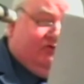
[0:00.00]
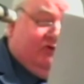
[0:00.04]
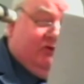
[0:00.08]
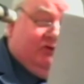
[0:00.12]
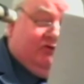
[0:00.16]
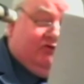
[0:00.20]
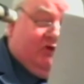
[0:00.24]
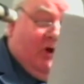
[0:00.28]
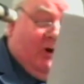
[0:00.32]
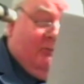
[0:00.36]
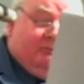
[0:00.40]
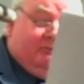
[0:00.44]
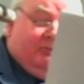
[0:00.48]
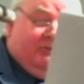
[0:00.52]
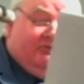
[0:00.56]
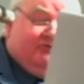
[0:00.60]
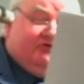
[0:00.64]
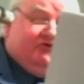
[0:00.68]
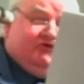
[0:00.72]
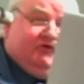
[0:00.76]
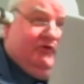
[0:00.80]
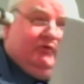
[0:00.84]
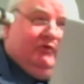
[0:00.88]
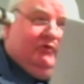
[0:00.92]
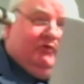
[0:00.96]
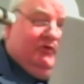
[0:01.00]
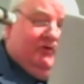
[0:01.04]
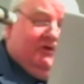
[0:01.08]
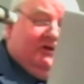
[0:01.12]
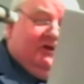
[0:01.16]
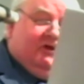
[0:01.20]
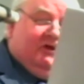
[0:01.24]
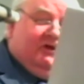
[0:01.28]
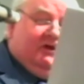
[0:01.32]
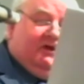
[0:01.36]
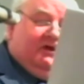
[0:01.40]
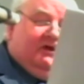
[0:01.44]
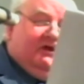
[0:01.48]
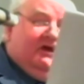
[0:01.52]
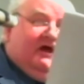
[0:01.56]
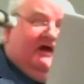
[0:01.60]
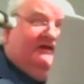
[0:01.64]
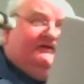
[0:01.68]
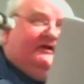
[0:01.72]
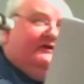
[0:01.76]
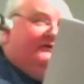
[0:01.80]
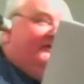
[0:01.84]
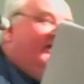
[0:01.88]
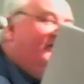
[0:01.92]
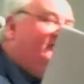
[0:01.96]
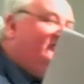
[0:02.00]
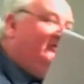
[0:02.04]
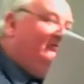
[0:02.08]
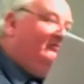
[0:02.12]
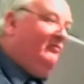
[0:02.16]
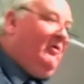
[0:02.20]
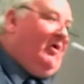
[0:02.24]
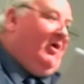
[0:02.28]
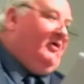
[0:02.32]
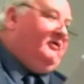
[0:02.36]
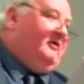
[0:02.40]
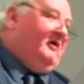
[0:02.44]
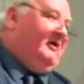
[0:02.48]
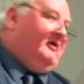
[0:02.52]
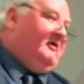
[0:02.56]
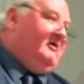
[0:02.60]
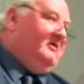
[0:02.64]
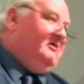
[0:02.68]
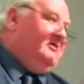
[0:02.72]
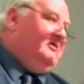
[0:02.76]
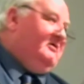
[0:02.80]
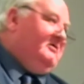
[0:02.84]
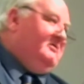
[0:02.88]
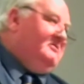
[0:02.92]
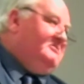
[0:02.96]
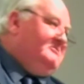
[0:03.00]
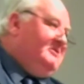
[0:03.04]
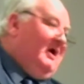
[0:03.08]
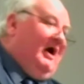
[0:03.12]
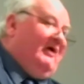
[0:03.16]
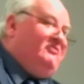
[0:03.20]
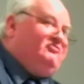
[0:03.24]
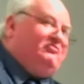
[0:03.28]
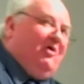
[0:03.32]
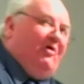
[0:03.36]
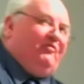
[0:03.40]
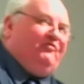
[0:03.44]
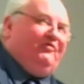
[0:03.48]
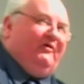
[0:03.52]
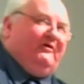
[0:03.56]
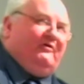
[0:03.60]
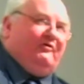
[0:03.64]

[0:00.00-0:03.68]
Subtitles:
encompass you in a night of horror, a gothic